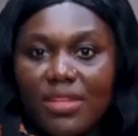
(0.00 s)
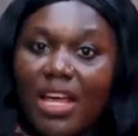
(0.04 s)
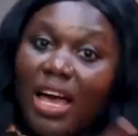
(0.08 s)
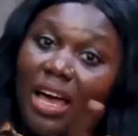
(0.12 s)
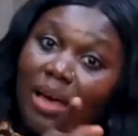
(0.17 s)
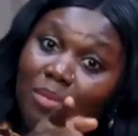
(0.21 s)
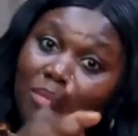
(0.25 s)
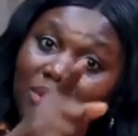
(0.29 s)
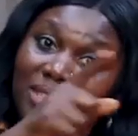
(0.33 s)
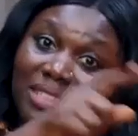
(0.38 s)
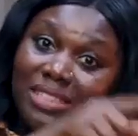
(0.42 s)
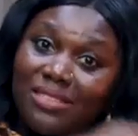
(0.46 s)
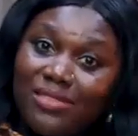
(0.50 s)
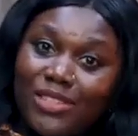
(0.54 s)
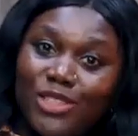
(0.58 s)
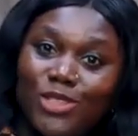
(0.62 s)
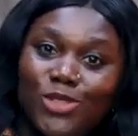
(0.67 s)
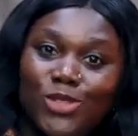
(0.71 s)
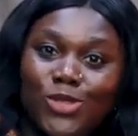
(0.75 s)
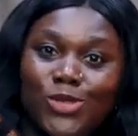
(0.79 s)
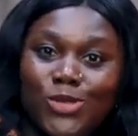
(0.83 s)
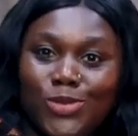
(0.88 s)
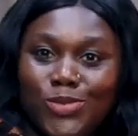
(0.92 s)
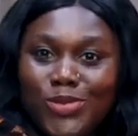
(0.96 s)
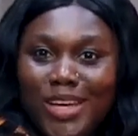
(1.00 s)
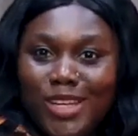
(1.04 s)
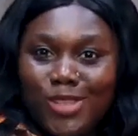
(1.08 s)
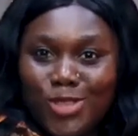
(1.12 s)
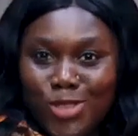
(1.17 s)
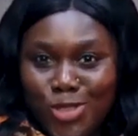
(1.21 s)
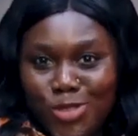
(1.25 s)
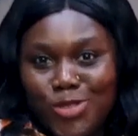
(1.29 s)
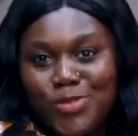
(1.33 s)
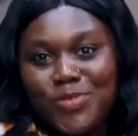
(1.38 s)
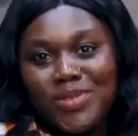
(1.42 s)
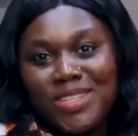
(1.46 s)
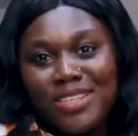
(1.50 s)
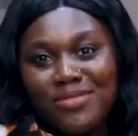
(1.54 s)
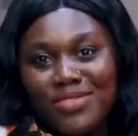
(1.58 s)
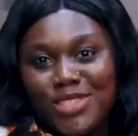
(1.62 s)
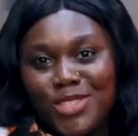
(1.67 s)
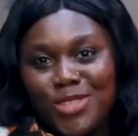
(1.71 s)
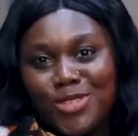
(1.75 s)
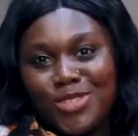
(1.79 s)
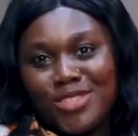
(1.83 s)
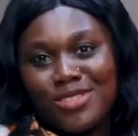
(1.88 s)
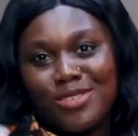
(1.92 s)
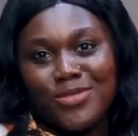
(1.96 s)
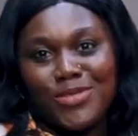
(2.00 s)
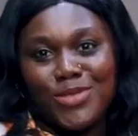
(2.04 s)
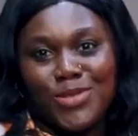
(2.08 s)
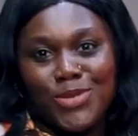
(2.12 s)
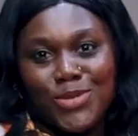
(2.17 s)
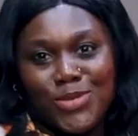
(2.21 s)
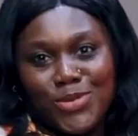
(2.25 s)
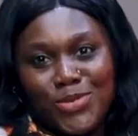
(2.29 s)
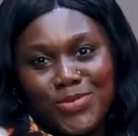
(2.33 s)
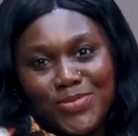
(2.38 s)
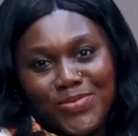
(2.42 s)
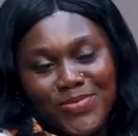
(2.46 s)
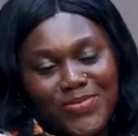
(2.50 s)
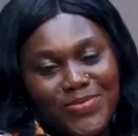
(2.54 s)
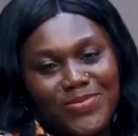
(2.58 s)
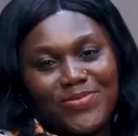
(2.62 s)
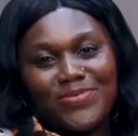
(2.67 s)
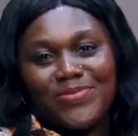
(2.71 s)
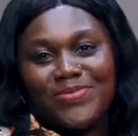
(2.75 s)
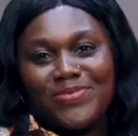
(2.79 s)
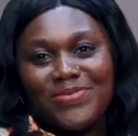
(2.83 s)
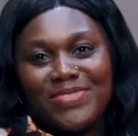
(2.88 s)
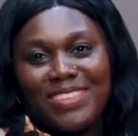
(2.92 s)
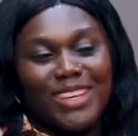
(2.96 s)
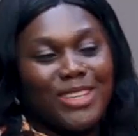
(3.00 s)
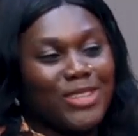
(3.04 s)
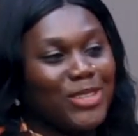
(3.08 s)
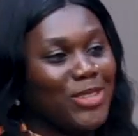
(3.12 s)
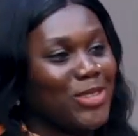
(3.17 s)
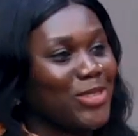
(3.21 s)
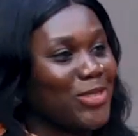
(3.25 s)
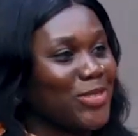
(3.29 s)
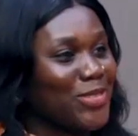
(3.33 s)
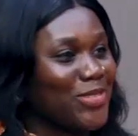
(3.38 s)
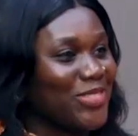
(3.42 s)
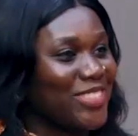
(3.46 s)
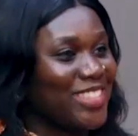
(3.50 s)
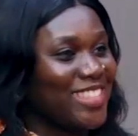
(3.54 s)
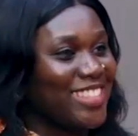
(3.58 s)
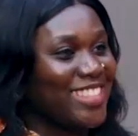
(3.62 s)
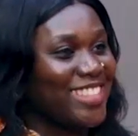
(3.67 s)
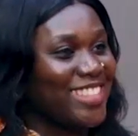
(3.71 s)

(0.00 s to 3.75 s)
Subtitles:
I believe in you, and you should believe in yourself too. Thank you.